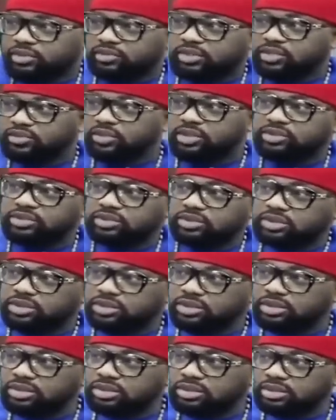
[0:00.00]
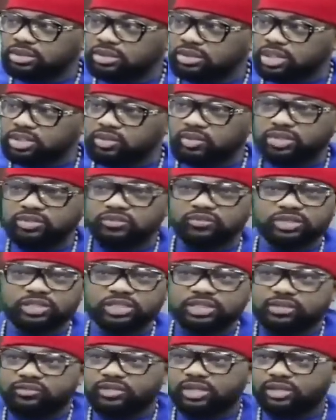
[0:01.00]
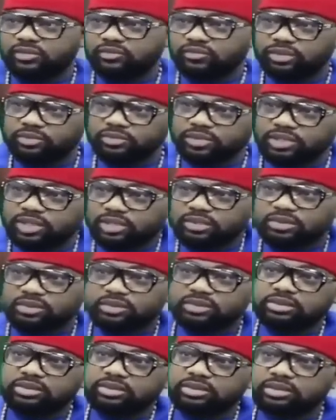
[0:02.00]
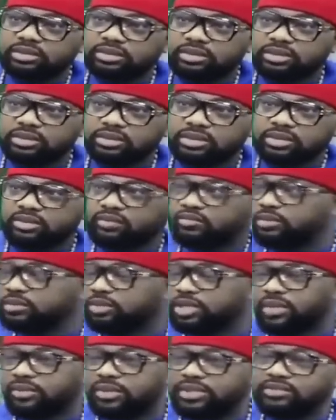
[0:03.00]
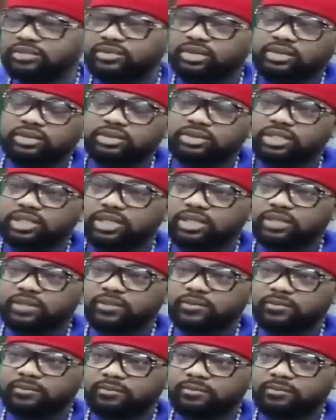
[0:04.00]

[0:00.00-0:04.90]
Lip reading: he brought to Aswaju. Aswaju victory never came from Port Harcourt. It came from other parts of the country.